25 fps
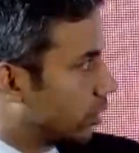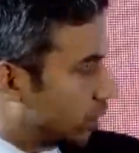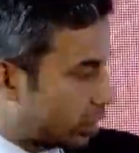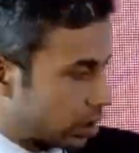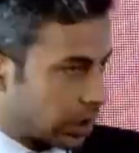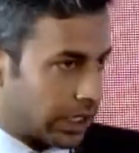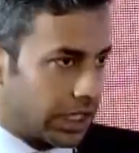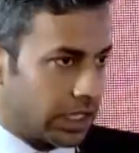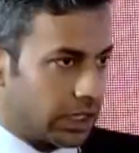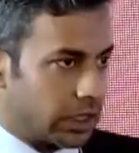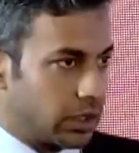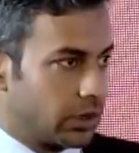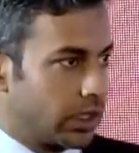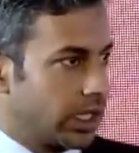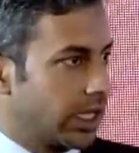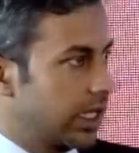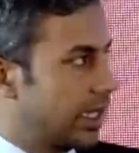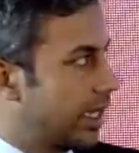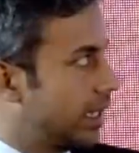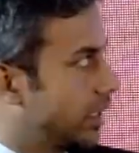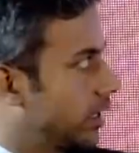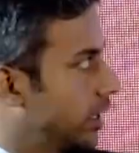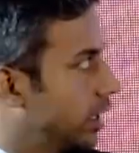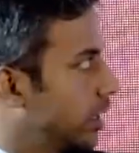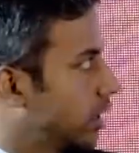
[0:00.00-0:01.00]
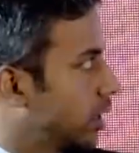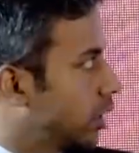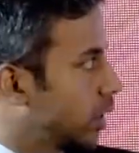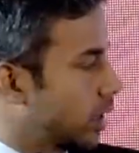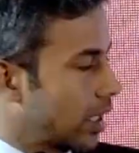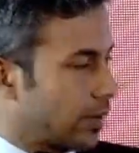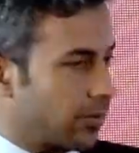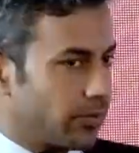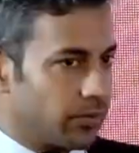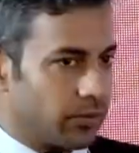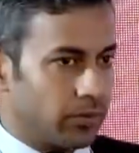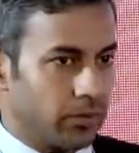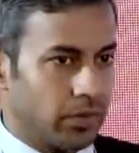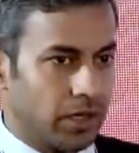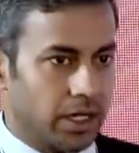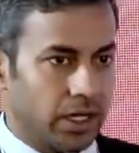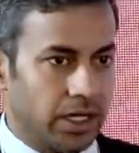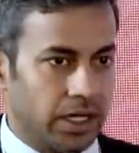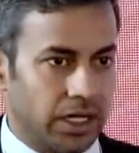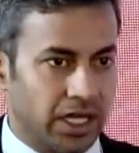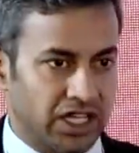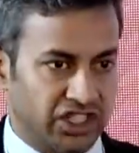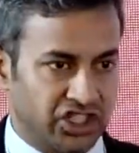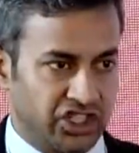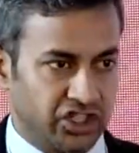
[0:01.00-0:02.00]
today, I think some
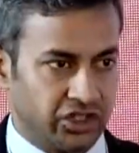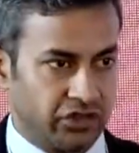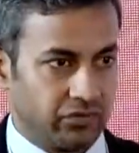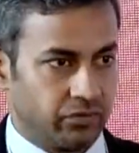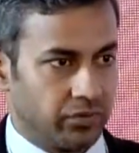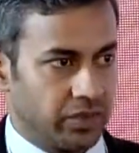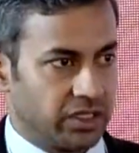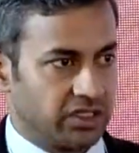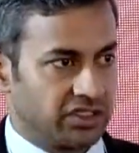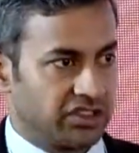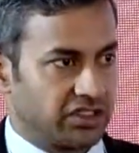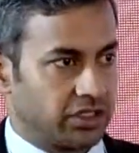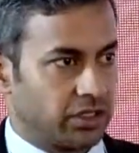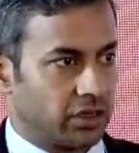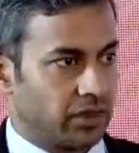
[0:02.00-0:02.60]
achievements